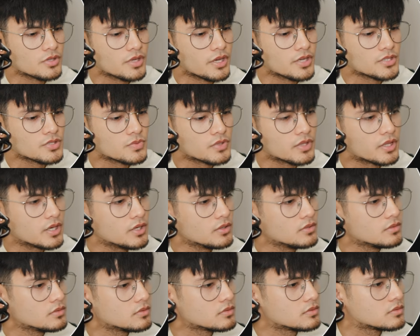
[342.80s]
you guys
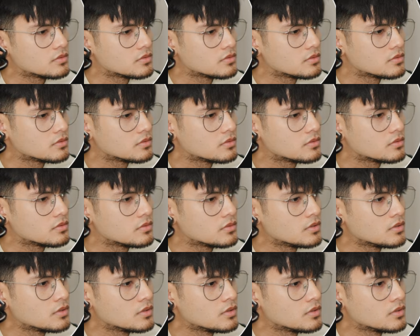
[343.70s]
without.
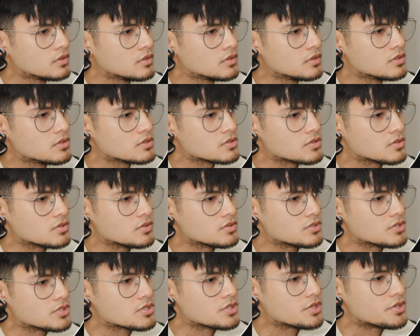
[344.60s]
So
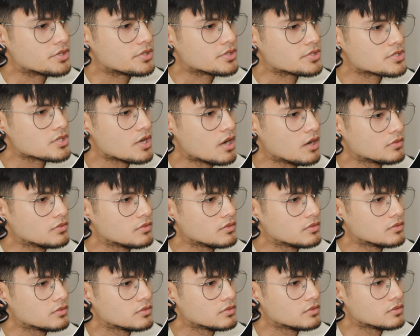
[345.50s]
just turn this off.